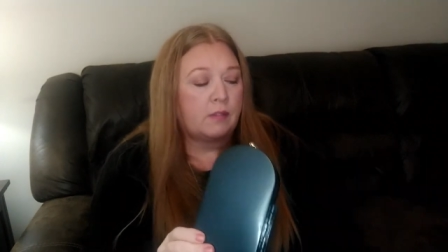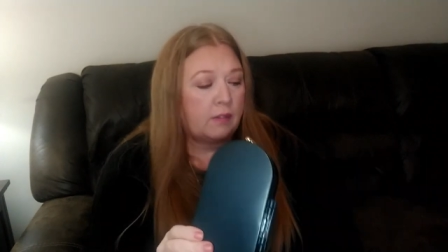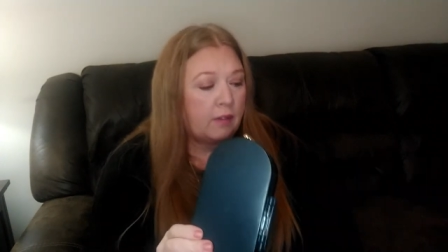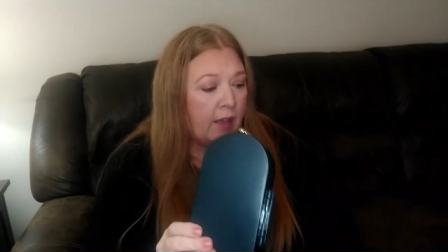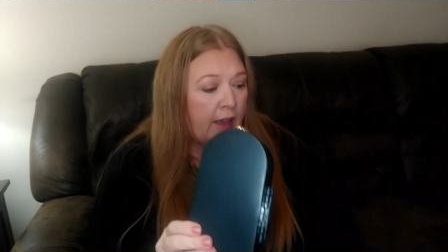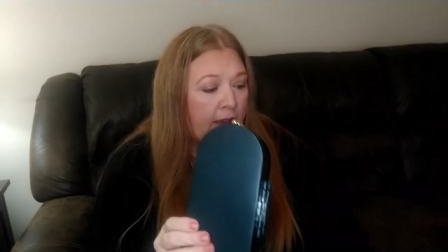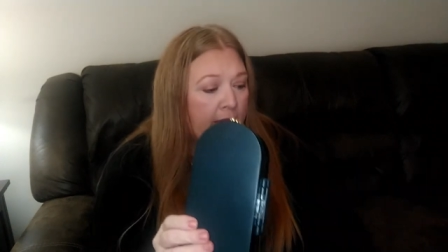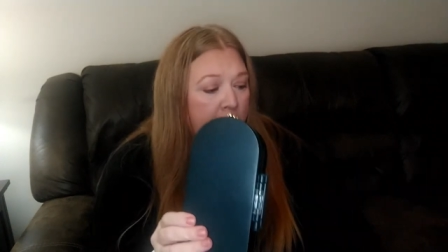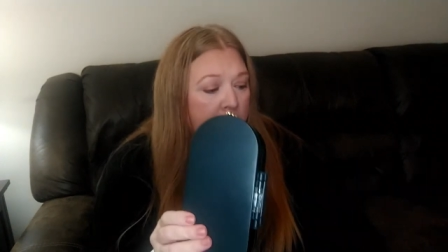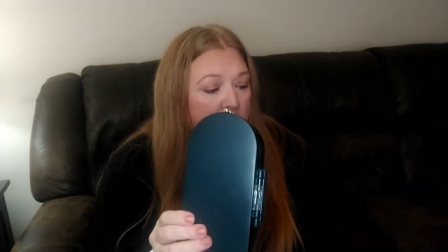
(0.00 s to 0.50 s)

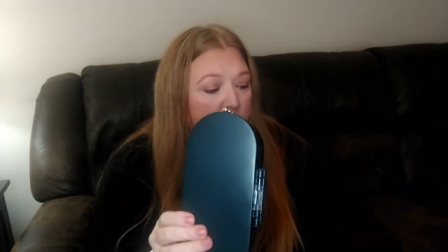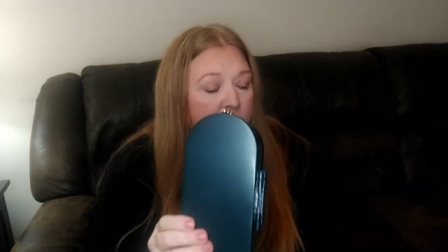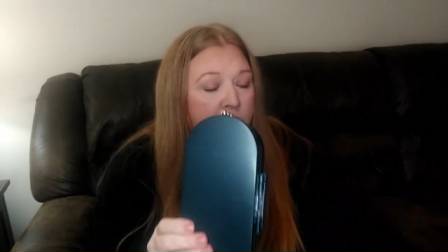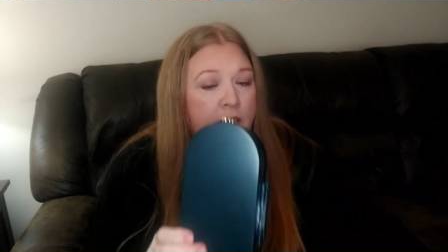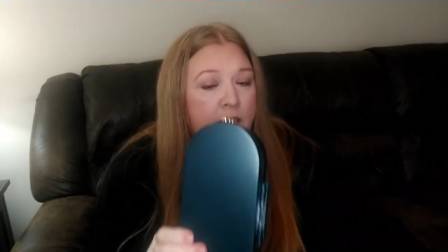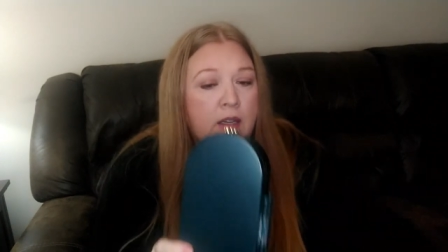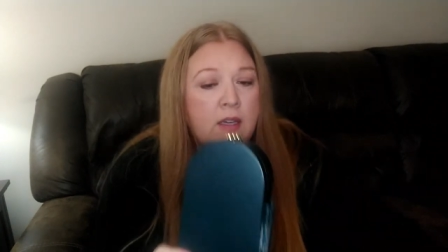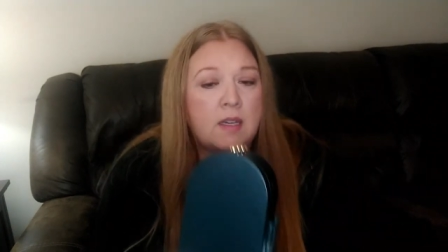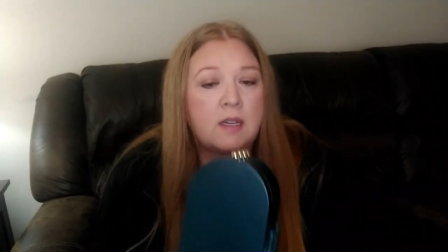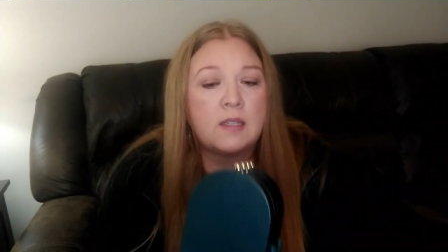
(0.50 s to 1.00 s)
legs of
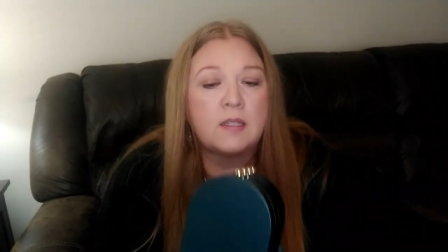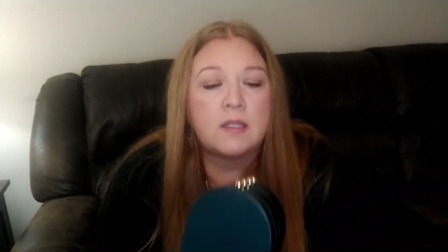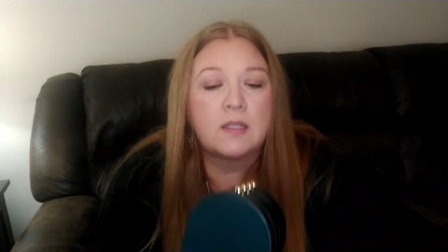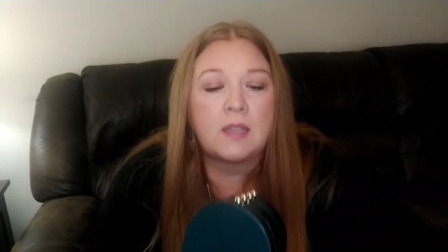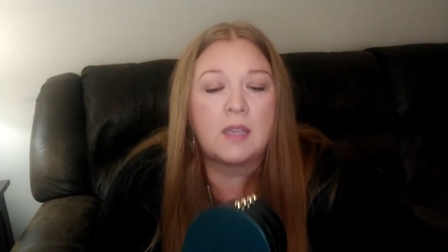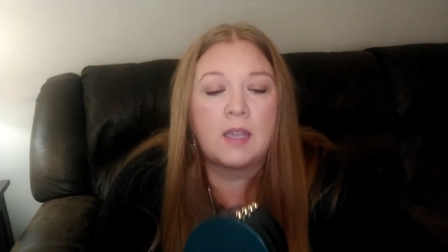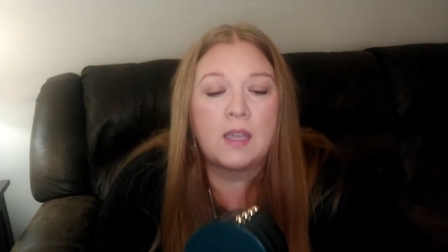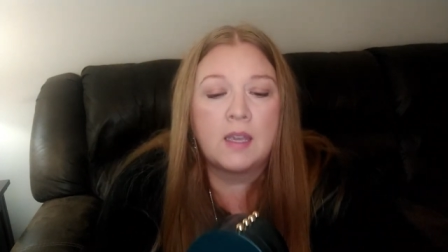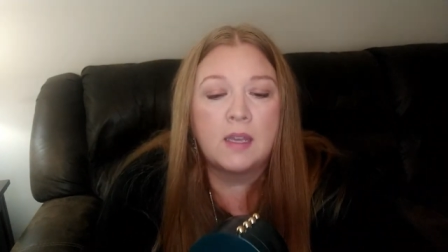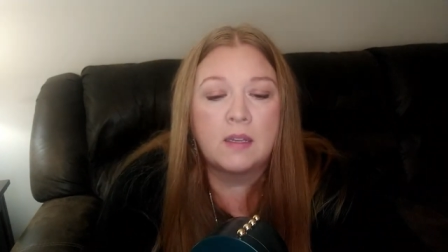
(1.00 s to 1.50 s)
this
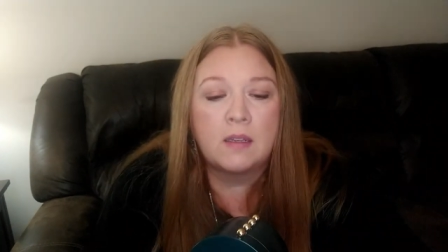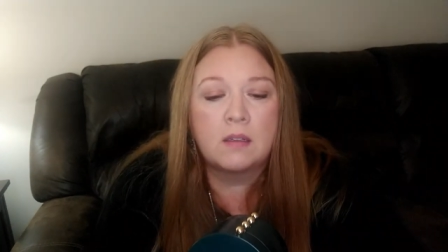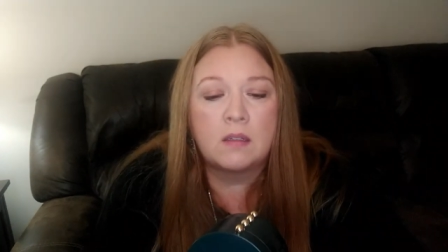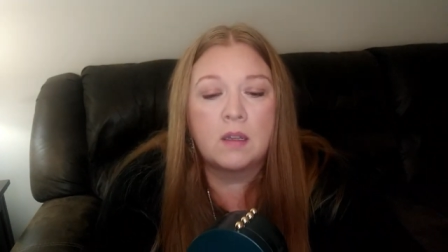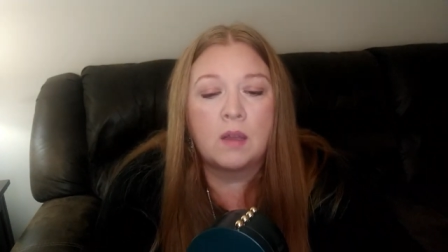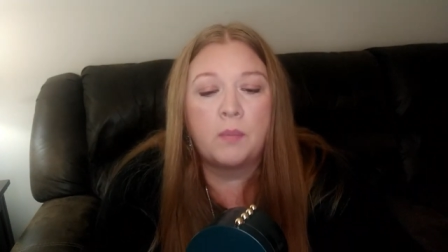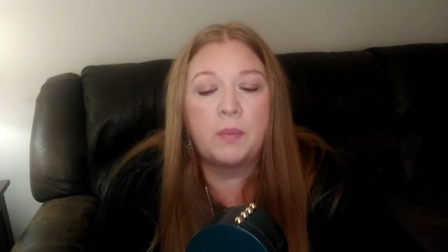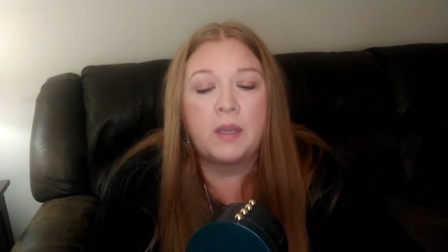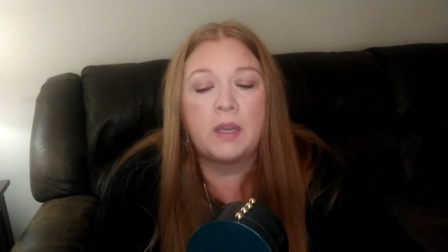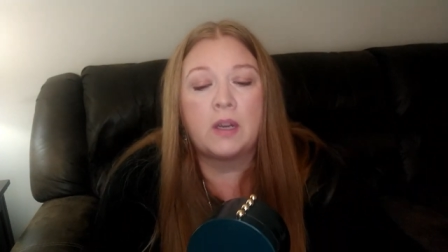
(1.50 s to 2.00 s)
and
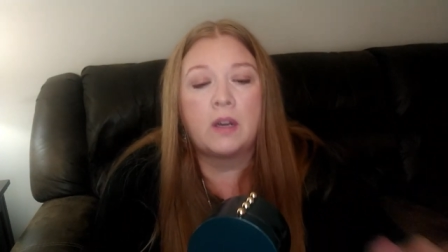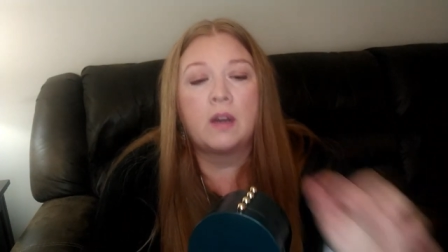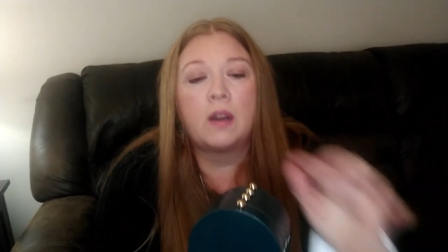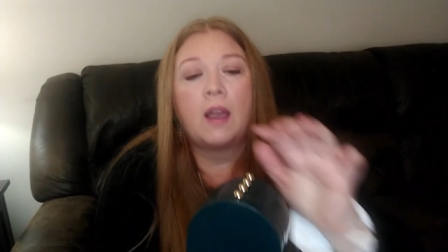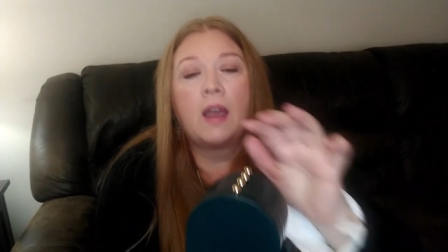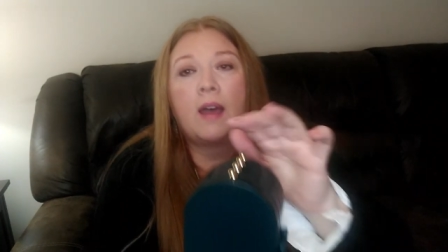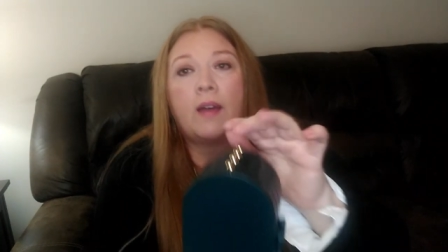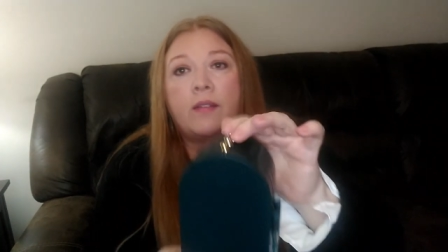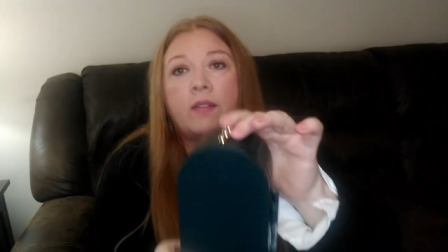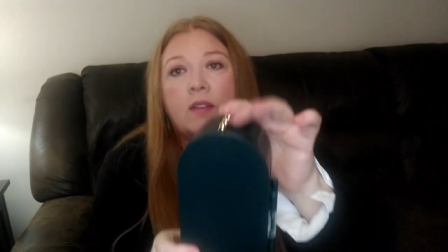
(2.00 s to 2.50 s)
up here
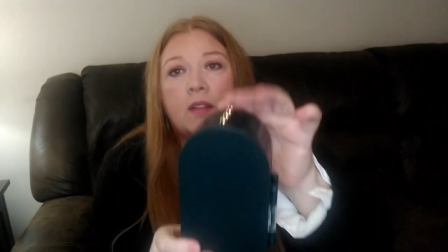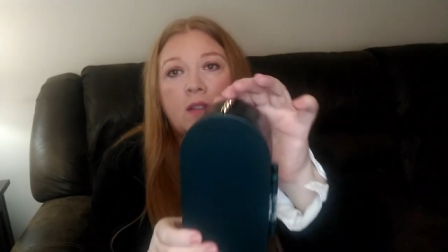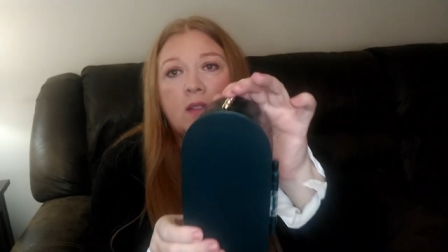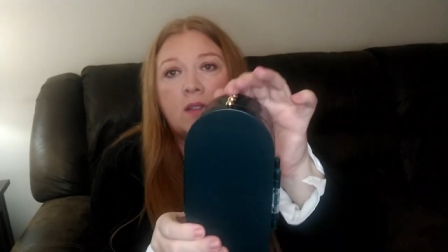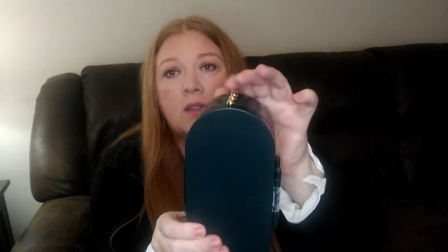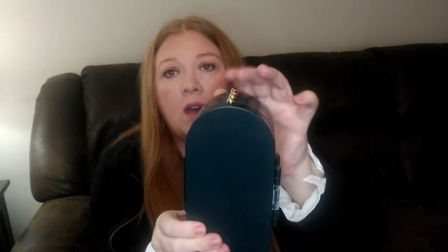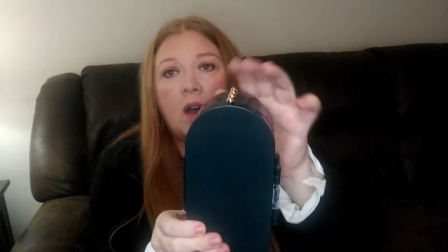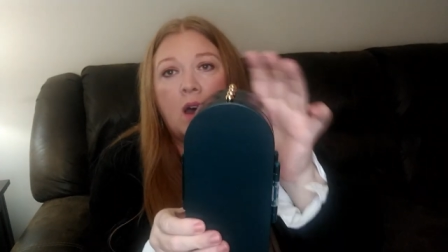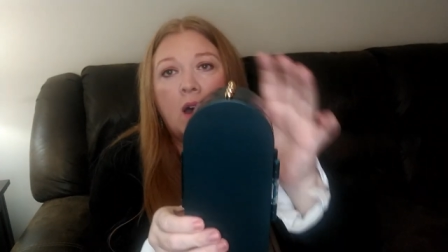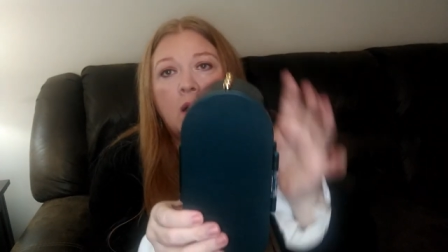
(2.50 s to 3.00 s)
at the
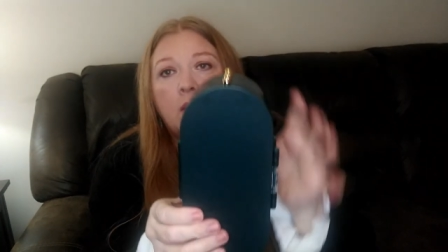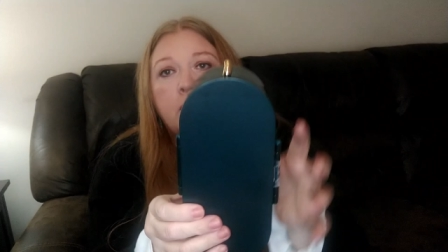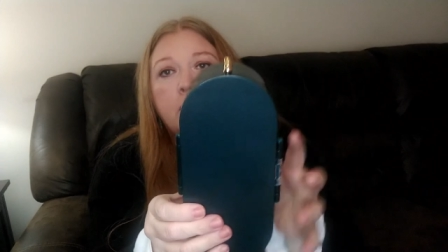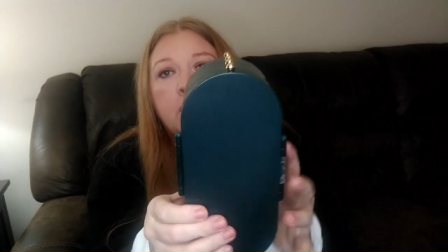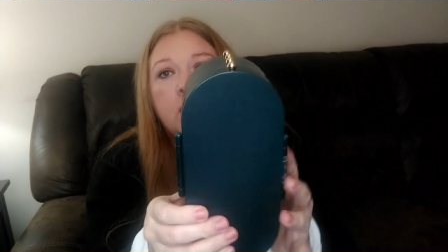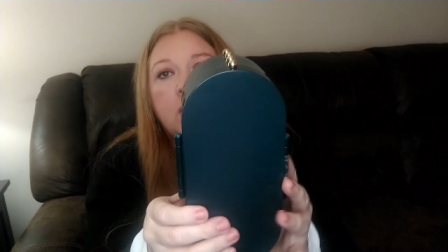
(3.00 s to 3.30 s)
top.